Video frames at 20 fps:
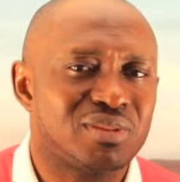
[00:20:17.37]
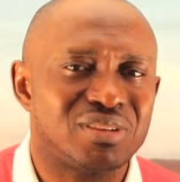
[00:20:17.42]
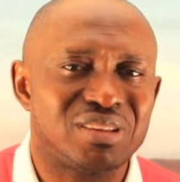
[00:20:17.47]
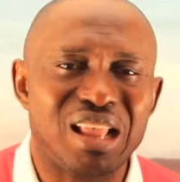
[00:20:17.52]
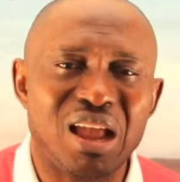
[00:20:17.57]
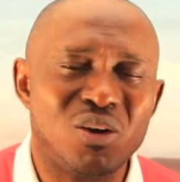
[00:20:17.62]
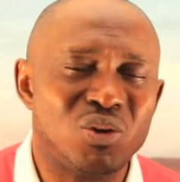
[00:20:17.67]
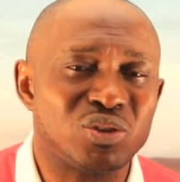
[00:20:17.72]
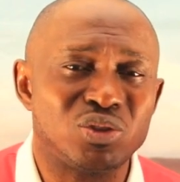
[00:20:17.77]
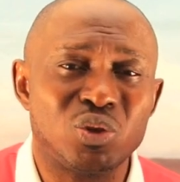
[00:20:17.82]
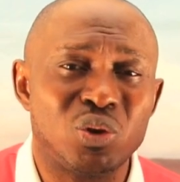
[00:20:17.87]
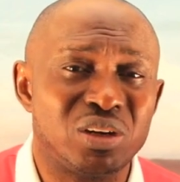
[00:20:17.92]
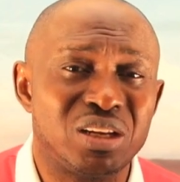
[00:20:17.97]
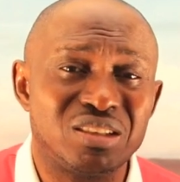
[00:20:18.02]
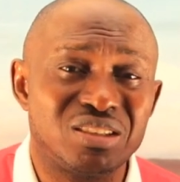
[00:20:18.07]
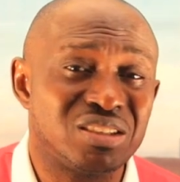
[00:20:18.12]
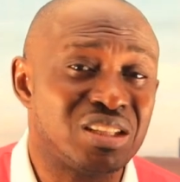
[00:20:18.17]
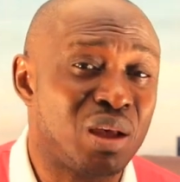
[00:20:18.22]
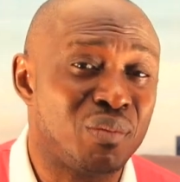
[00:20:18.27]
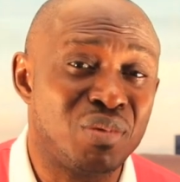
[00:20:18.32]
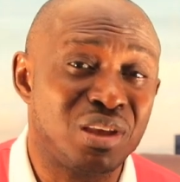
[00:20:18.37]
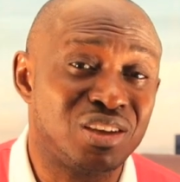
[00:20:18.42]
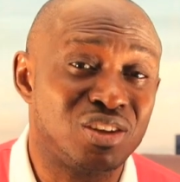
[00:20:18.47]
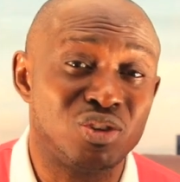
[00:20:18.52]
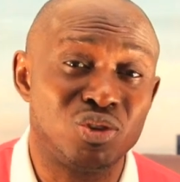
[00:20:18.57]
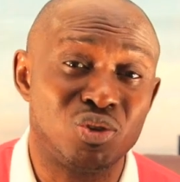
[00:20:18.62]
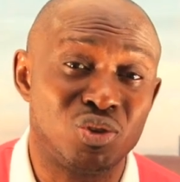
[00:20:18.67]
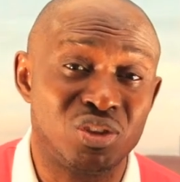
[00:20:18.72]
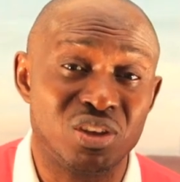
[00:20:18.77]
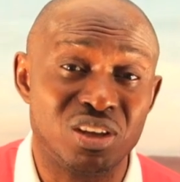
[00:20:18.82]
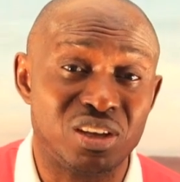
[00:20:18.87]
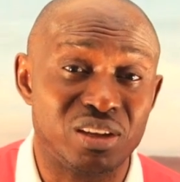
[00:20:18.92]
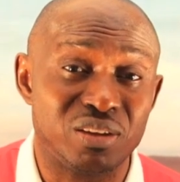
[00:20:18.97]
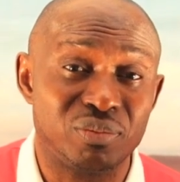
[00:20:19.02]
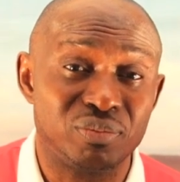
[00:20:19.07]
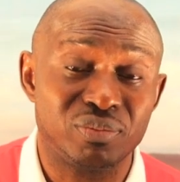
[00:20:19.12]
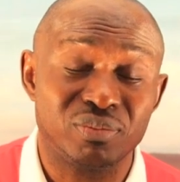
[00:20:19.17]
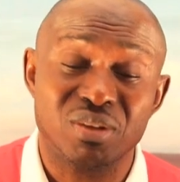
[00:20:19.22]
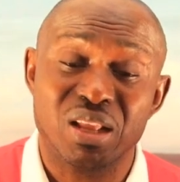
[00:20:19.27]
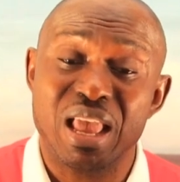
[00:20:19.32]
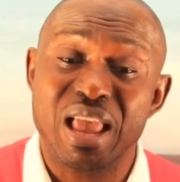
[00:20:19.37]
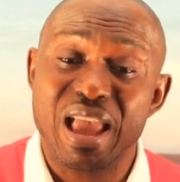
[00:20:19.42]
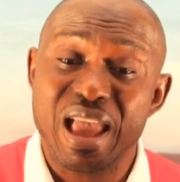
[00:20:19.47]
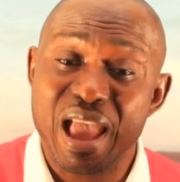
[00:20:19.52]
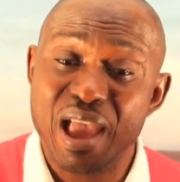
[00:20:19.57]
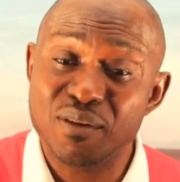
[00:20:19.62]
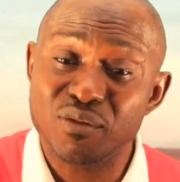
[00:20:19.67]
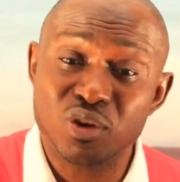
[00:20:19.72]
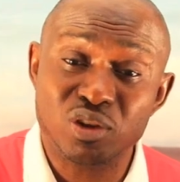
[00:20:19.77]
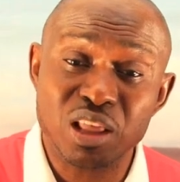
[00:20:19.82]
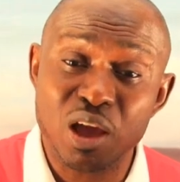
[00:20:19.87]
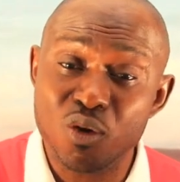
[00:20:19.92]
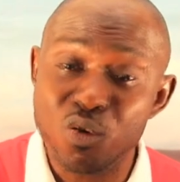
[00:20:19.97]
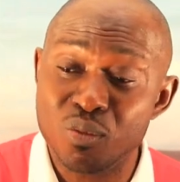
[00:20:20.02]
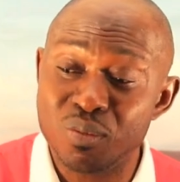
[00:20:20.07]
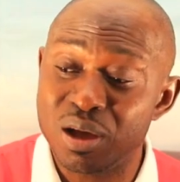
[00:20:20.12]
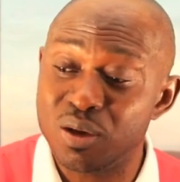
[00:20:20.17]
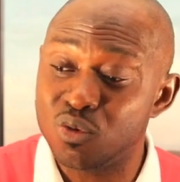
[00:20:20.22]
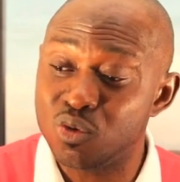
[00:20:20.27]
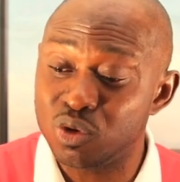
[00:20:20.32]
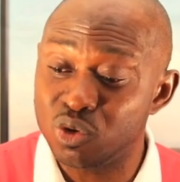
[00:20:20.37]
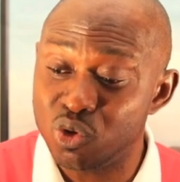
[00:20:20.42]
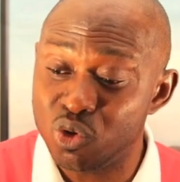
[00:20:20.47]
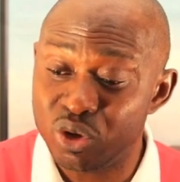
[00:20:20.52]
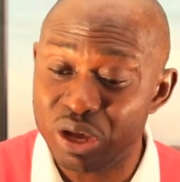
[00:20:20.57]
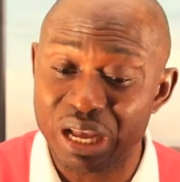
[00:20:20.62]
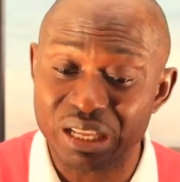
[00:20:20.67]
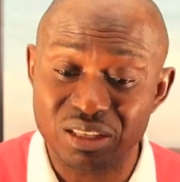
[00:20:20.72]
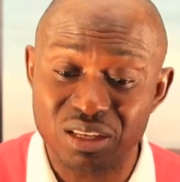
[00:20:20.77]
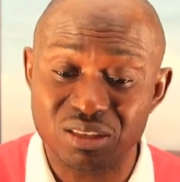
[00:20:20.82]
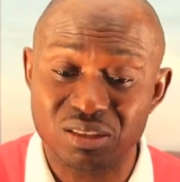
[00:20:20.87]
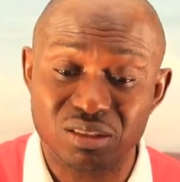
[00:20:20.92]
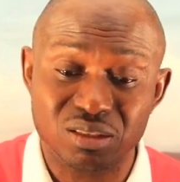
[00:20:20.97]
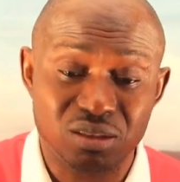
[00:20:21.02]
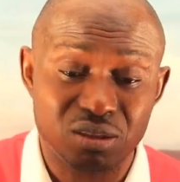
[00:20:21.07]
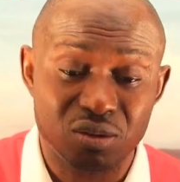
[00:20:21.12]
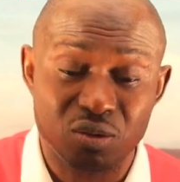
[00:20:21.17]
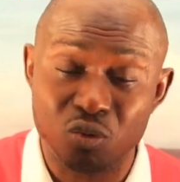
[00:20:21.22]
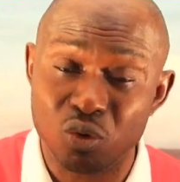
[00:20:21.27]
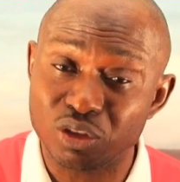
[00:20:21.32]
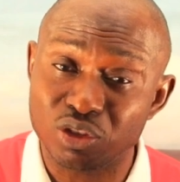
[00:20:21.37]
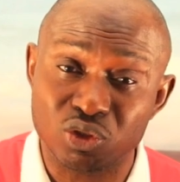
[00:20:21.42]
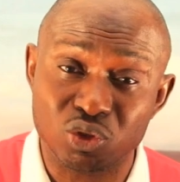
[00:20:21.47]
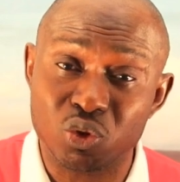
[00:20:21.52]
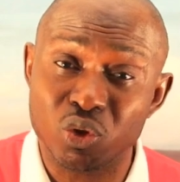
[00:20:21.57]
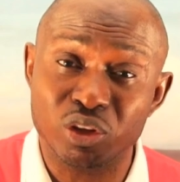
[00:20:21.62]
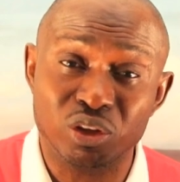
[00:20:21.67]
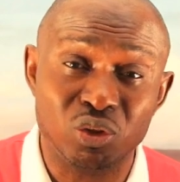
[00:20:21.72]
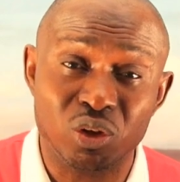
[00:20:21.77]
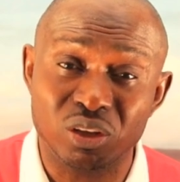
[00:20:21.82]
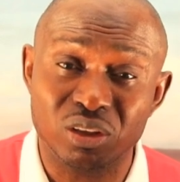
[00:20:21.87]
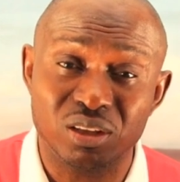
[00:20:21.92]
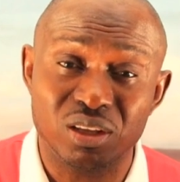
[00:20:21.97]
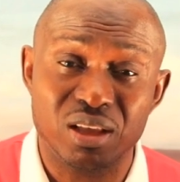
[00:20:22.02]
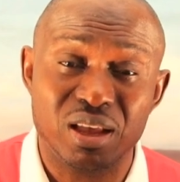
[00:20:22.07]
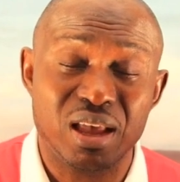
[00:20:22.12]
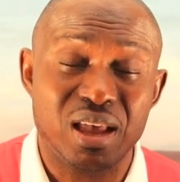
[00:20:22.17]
That was the only thing that makes you unique. Every other woman will look at this, what is going on,